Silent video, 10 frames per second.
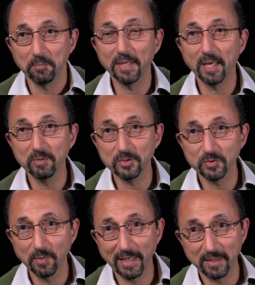be able to
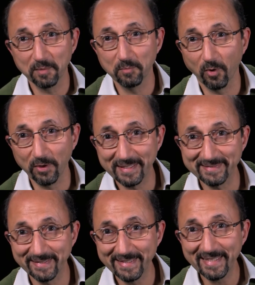make them more
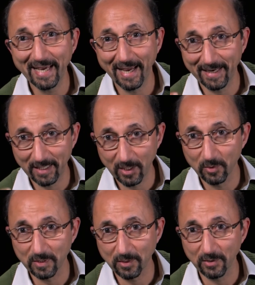easily and at
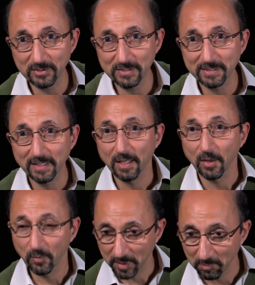lower cost
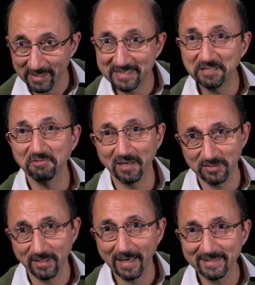with
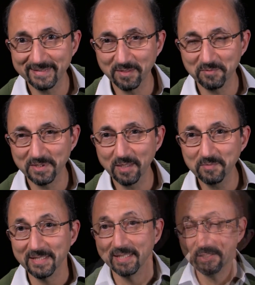multi-functionality sometimes.